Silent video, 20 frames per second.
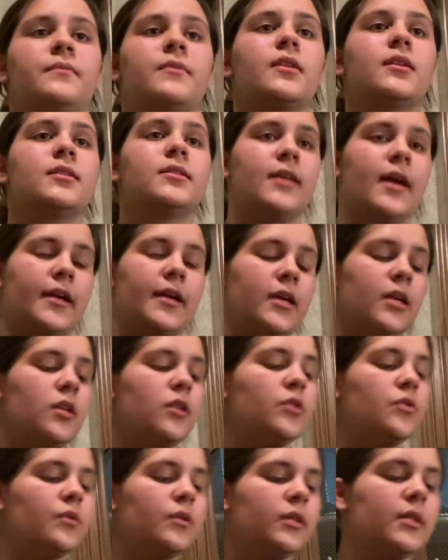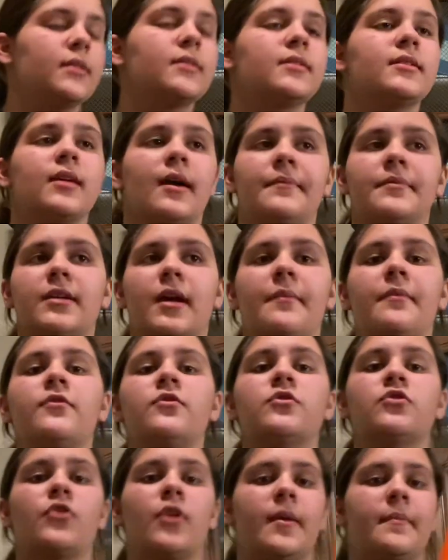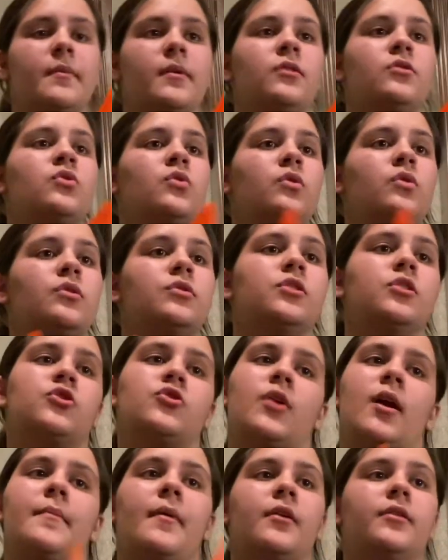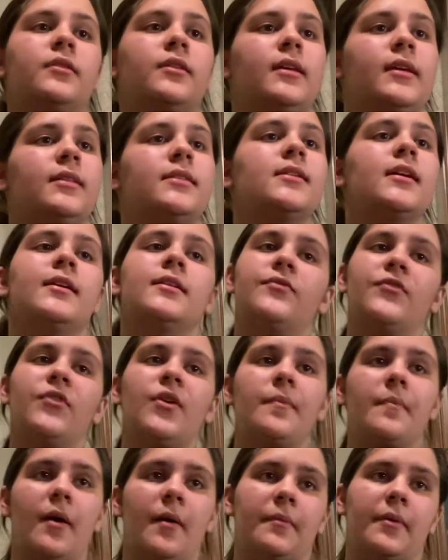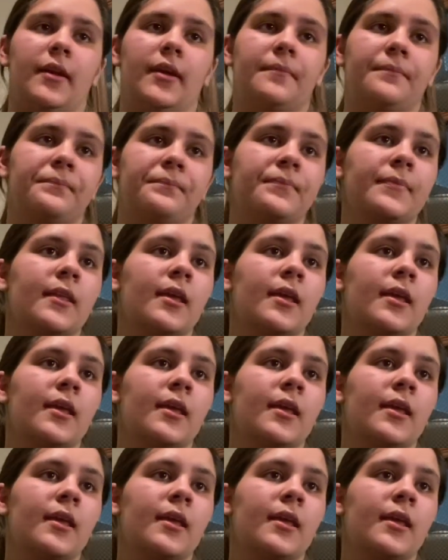Second, you will need some type of scraping tool to scrape out the insides of your pumpkin.